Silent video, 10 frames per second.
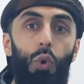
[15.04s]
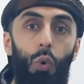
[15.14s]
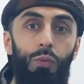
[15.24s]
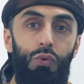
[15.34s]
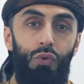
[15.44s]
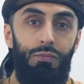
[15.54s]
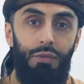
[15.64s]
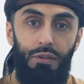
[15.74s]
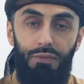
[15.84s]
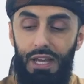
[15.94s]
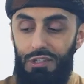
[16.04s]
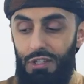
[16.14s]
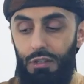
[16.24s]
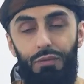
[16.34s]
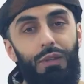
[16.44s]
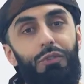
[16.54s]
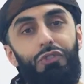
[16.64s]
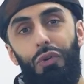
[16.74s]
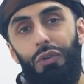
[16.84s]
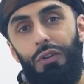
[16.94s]
umum, the fasting of the
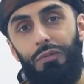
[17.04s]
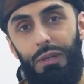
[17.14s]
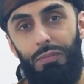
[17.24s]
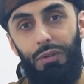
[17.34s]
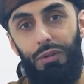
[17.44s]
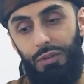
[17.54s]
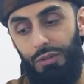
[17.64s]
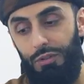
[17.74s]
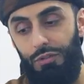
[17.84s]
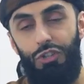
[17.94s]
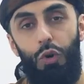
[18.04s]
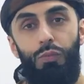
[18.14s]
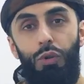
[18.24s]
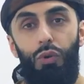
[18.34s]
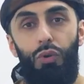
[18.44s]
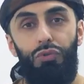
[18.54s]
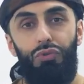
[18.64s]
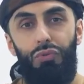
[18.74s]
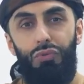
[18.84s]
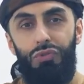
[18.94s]
majority of people. Sawmul
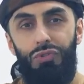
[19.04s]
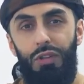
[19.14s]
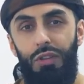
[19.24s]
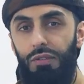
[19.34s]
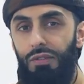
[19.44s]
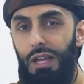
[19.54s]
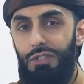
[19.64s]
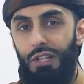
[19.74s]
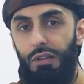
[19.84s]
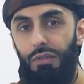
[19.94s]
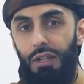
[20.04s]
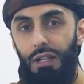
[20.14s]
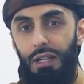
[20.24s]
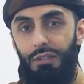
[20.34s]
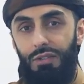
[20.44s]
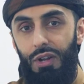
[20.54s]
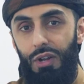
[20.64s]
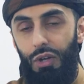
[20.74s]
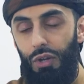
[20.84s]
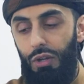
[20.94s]
khusus, the fasting of the elite.
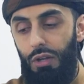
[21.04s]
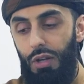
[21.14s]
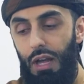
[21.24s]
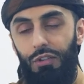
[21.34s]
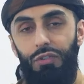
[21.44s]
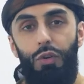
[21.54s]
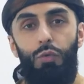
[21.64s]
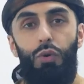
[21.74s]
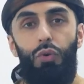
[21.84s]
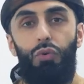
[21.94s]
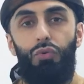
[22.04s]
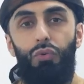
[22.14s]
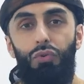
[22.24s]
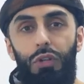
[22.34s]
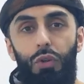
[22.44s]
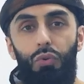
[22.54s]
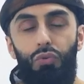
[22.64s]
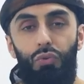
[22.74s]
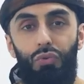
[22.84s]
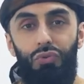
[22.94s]
And Sawmul khusus
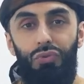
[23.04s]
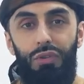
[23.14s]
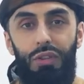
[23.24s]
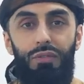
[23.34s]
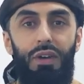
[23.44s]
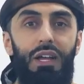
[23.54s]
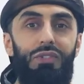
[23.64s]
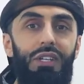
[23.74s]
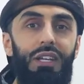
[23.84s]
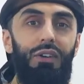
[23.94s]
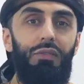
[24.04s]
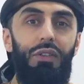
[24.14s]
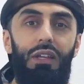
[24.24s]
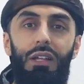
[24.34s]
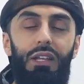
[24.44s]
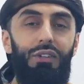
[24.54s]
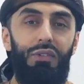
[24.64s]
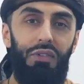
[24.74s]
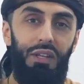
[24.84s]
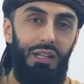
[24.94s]
al-khusus, the fasting of the elite
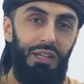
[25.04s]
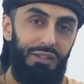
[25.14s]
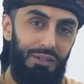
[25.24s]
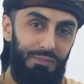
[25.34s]
of the elite.